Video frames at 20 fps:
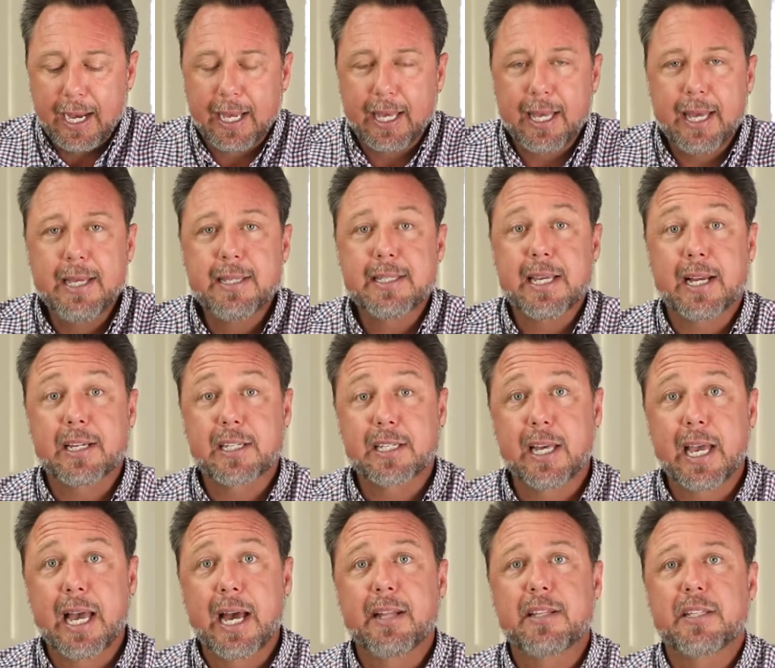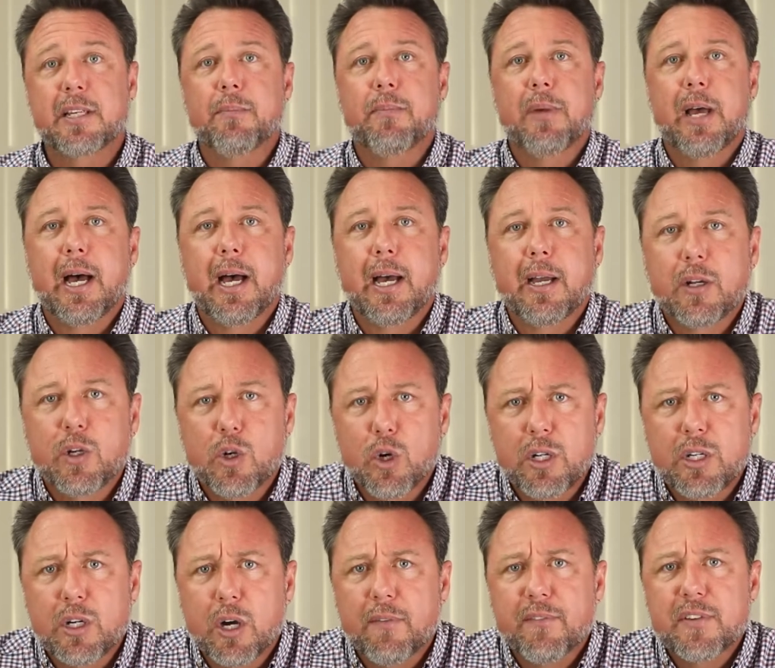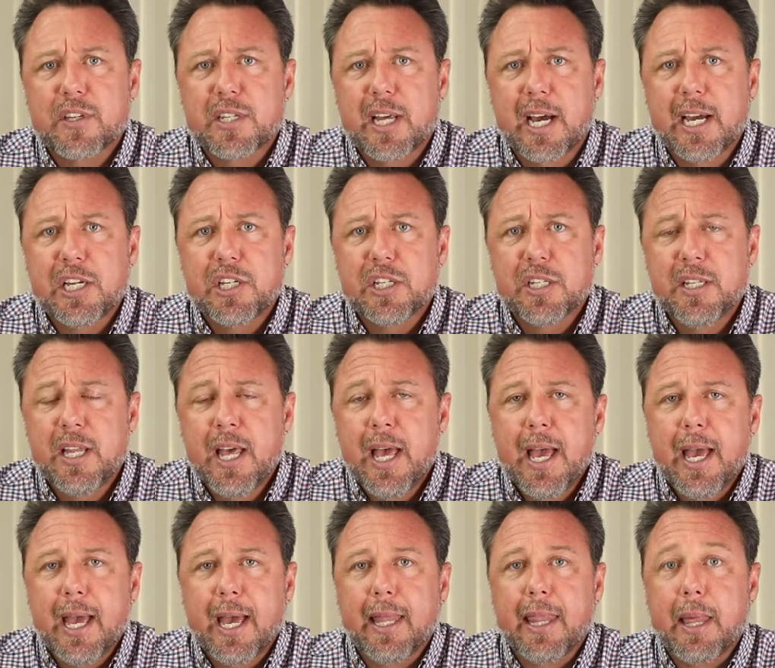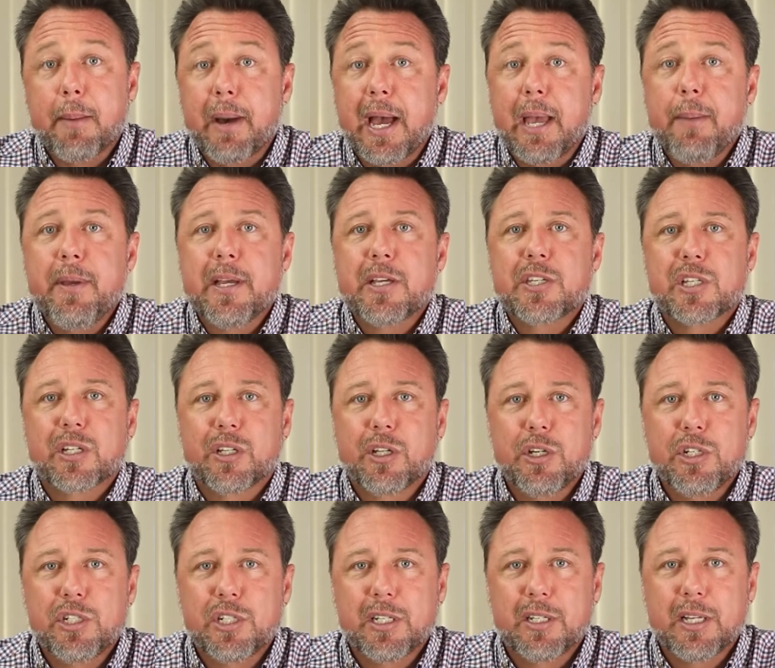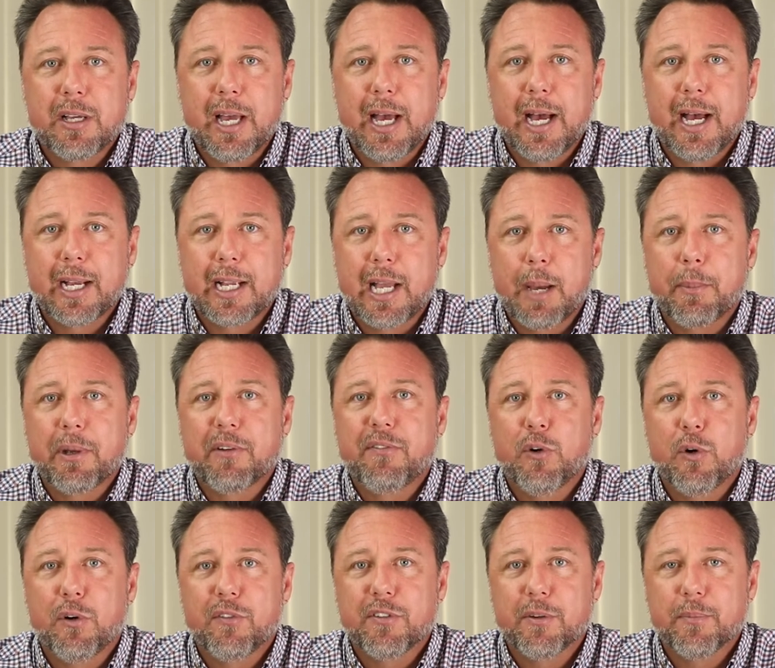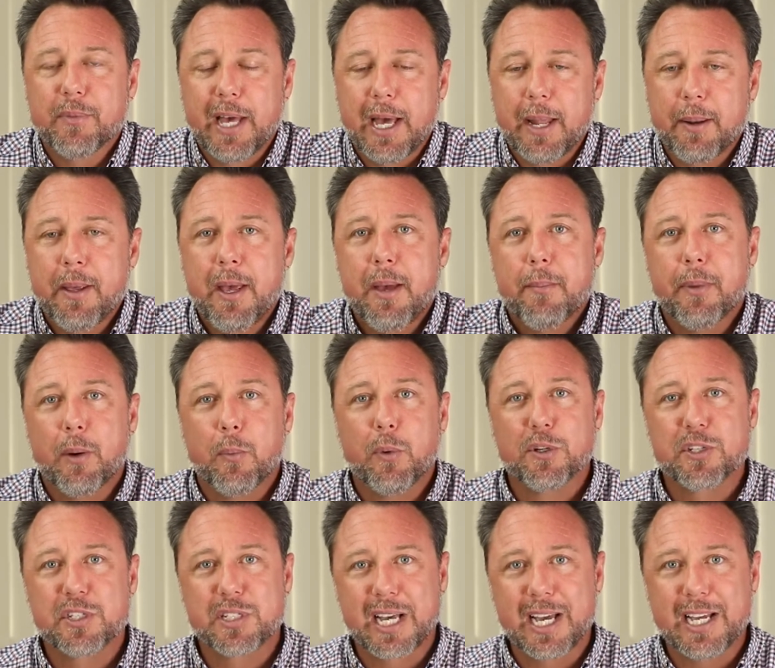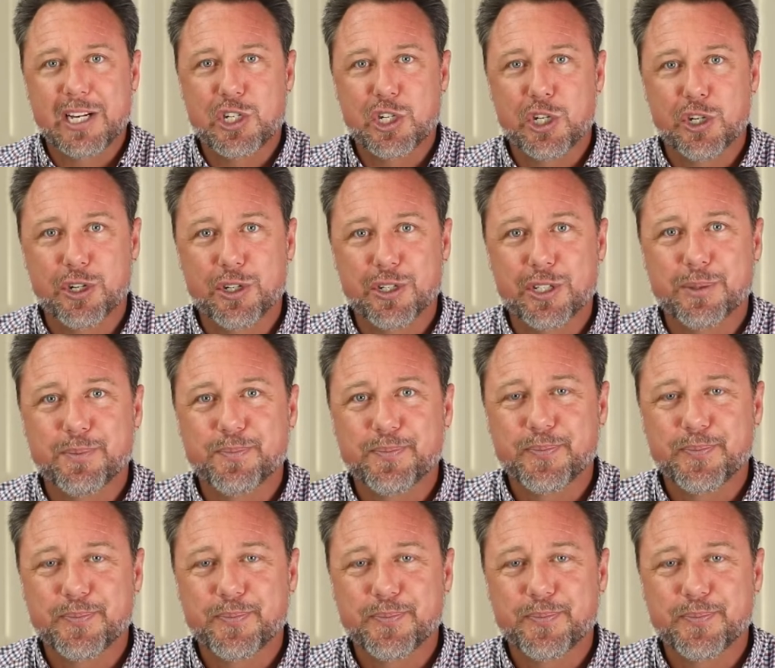He's actually had some good conversation, and there may be a solution coming forward from that, but we'll stay tuned.